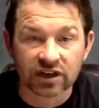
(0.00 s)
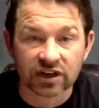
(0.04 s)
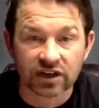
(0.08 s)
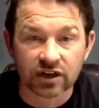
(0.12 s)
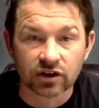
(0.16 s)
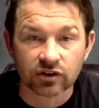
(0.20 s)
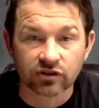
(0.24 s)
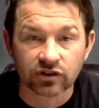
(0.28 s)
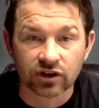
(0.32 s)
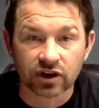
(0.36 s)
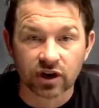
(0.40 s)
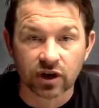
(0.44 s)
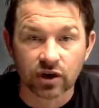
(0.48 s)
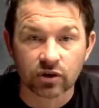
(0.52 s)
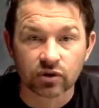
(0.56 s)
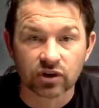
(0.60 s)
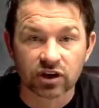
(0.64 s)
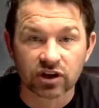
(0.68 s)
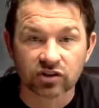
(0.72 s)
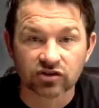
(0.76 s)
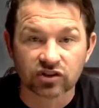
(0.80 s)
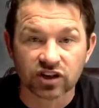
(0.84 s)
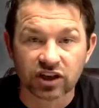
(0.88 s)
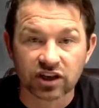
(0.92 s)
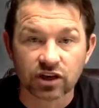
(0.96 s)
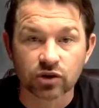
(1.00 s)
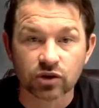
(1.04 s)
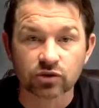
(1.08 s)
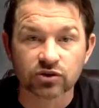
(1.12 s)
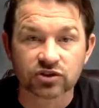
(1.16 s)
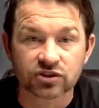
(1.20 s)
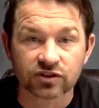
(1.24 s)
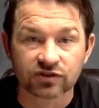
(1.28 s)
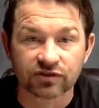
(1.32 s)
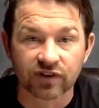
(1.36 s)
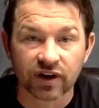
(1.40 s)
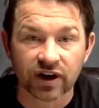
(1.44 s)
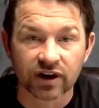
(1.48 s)
years ago, continues
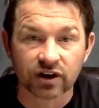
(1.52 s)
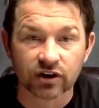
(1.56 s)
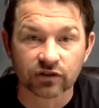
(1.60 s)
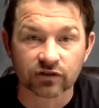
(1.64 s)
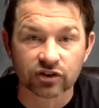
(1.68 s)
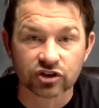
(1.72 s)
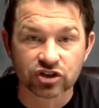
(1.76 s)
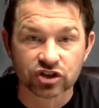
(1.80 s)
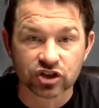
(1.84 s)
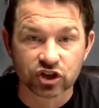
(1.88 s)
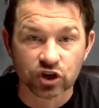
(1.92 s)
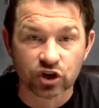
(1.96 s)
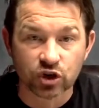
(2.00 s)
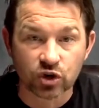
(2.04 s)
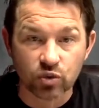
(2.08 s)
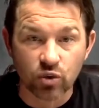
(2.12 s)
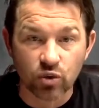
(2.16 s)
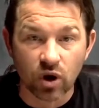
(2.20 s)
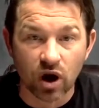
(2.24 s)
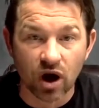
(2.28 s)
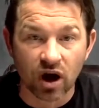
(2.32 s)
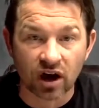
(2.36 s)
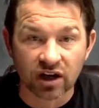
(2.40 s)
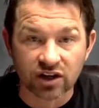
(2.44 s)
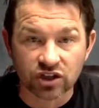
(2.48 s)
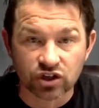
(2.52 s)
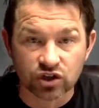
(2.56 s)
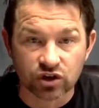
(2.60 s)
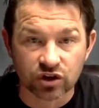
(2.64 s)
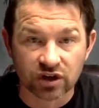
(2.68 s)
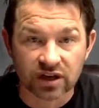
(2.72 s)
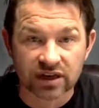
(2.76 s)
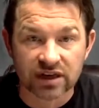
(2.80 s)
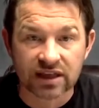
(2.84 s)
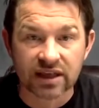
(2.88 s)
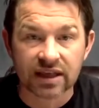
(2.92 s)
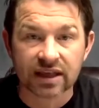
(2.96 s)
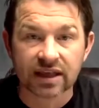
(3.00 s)
to find over
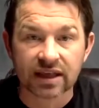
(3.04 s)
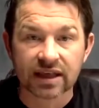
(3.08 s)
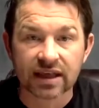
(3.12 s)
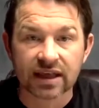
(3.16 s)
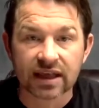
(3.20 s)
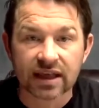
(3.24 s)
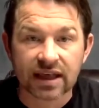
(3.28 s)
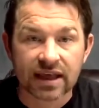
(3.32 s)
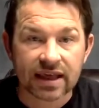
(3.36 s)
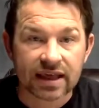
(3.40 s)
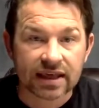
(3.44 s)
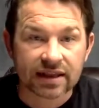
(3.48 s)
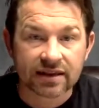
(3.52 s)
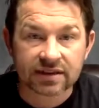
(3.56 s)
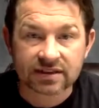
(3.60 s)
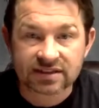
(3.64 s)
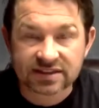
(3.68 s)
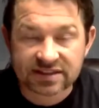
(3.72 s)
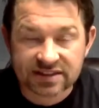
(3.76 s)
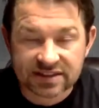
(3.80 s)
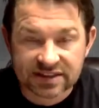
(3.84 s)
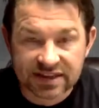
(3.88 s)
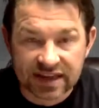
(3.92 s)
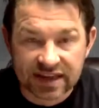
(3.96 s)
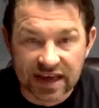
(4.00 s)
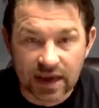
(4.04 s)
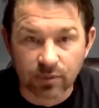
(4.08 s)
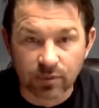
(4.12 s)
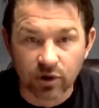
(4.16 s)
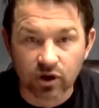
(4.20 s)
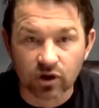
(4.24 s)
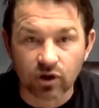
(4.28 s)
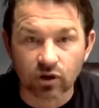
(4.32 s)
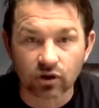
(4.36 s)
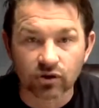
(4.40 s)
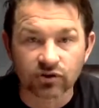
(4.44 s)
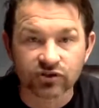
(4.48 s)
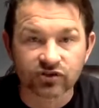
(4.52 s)
200
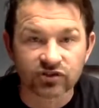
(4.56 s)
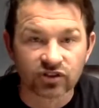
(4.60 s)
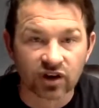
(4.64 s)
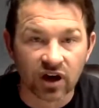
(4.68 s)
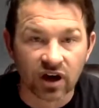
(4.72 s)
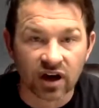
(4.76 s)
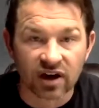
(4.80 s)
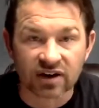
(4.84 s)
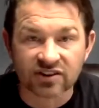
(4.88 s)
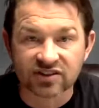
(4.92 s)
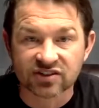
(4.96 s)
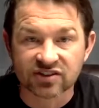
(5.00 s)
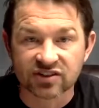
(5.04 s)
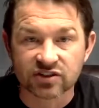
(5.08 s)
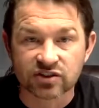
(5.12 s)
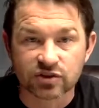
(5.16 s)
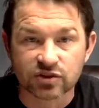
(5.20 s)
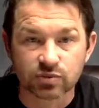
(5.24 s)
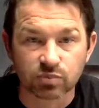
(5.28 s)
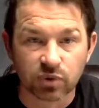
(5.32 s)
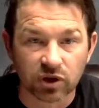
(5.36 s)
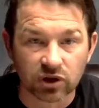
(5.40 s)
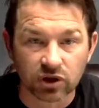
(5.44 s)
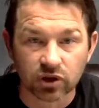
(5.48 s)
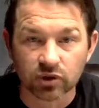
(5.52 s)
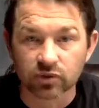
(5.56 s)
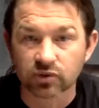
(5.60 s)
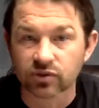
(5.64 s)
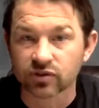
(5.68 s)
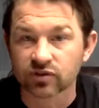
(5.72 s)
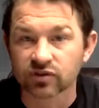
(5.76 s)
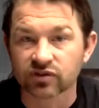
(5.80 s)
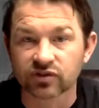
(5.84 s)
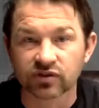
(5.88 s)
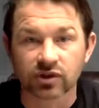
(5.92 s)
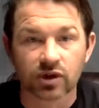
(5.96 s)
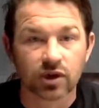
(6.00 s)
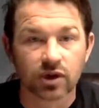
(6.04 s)
chemicals, toxins,
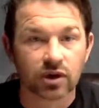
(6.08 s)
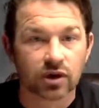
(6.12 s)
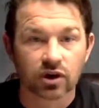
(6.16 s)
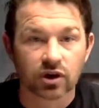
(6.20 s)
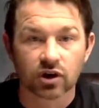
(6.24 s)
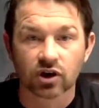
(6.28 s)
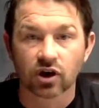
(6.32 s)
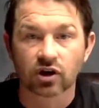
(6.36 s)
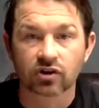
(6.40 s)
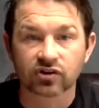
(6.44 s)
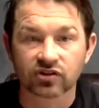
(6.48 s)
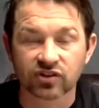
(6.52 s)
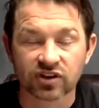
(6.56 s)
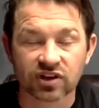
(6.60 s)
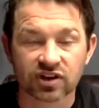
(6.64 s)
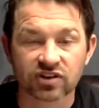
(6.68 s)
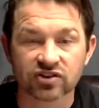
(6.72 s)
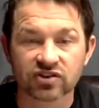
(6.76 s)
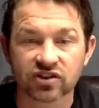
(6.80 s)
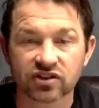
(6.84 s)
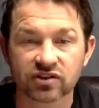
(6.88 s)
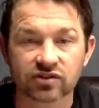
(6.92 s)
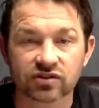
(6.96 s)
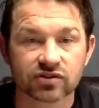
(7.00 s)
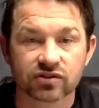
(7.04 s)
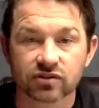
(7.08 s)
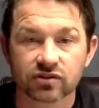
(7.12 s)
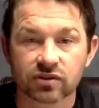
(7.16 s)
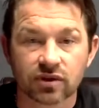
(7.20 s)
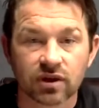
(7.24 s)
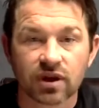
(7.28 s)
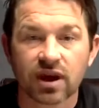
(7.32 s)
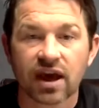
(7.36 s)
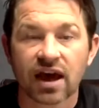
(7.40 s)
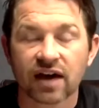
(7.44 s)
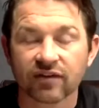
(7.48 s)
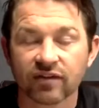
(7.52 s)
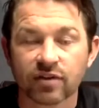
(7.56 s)
pollutants, carcinogens,
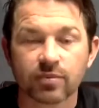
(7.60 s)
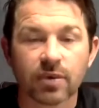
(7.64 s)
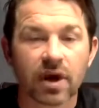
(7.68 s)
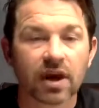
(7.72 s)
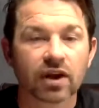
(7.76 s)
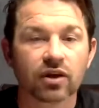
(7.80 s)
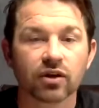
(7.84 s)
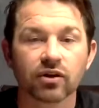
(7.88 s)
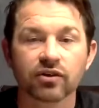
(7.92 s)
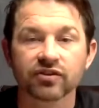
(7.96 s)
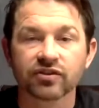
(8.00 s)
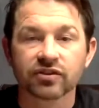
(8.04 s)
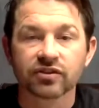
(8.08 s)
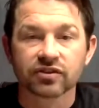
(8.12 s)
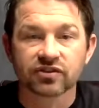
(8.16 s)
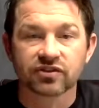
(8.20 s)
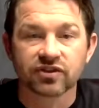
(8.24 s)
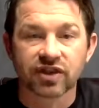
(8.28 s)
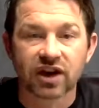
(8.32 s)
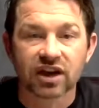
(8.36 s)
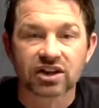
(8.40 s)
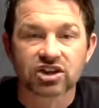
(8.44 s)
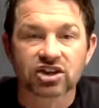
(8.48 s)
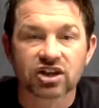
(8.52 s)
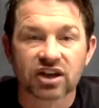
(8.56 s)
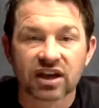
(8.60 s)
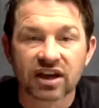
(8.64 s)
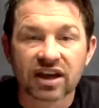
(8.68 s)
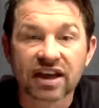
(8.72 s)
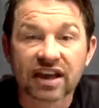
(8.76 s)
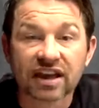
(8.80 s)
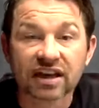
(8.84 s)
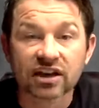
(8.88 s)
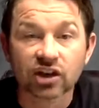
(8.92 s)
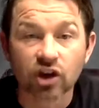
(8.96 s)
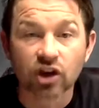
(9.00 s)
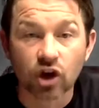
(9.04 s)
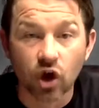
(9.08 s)
heavy metals, and such
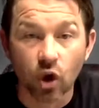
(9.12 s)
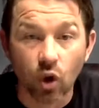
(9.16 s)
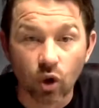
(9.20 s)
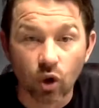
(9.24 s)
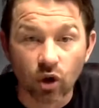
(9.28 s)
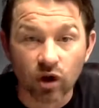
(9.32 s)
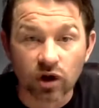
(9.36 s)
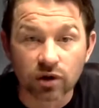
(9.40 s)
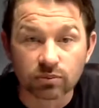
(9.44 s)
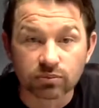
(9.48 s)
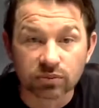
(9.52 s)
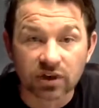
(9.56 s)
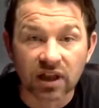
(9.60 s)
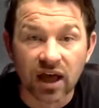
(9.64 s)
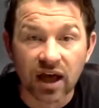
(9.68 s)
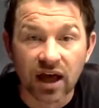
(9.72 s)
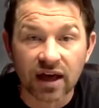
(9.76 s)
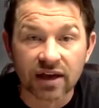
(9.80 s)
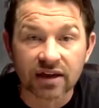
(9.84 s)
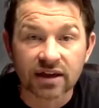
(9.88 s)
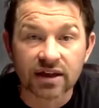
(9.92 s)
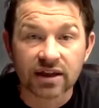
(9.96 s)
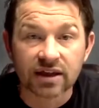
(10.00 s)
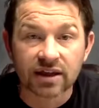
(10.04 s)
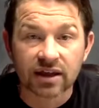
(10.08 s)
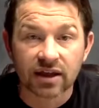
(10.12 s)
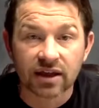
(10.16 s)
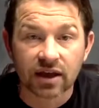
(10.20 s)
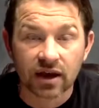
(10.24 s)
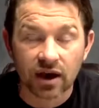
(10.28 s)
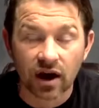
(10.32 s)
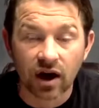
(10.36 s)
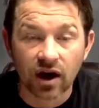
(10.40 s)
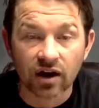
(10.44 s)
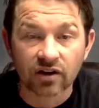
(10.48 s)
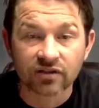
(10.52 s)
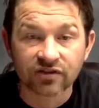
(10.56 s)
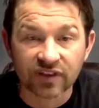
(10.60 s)
in cord blood
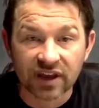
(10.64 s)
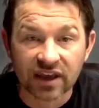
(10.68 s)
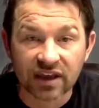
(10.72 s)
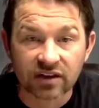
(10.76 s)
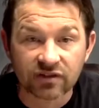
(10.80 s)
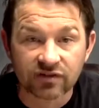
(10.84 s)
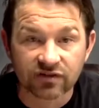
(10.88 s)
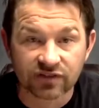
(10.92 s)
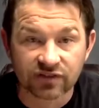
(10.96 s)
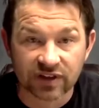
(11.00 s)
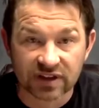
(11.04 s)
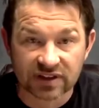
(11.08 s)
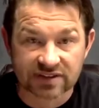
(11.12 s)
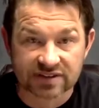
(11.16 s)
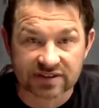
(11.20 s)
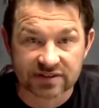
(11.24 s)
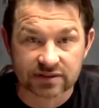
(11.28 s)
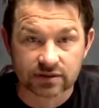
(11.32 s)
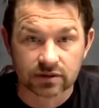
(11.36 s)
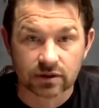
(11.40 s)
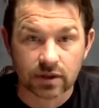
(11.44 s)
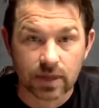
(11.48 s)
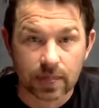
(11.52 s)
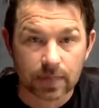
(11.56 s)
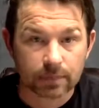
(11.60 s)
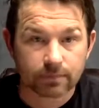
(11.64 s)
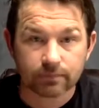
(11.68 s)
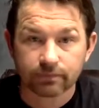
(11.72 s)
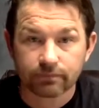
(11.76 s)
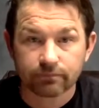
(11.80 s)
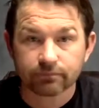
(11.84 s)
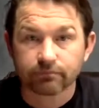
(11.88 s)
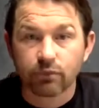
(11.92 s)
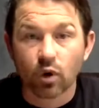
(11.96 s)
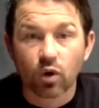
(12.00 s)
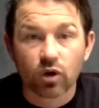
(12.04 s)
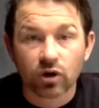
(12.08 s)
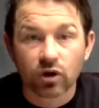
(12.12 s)
of infants
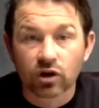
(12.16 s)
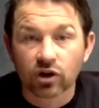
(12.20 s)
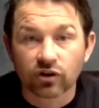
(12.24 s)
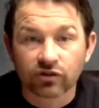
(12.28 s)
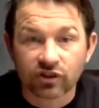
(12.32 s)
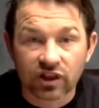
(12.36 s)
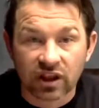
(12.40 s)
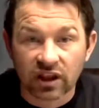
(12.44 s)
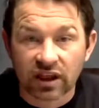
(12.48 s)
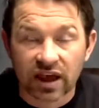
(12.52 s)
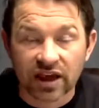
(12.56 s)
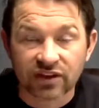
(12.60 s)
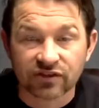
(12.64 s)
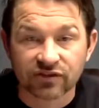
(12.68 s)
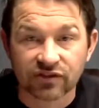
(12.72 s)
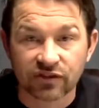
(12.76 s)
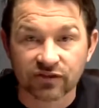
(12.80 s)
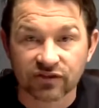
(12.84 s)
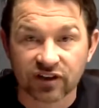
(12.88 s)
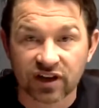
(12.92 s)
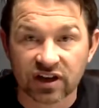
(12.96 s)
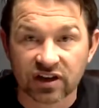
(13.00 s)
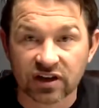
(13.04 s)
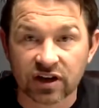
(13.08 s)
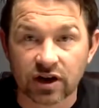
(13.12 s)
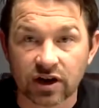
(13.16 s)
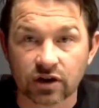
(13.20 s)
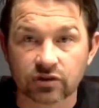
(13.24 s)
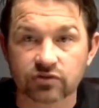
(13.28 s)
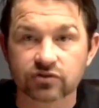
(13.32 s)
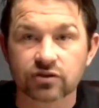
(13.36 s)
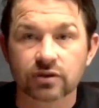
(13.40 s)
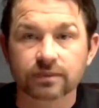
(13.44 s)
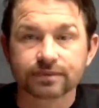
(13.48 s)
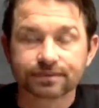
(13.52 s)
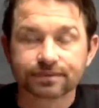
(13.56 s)
born over the last 15 years.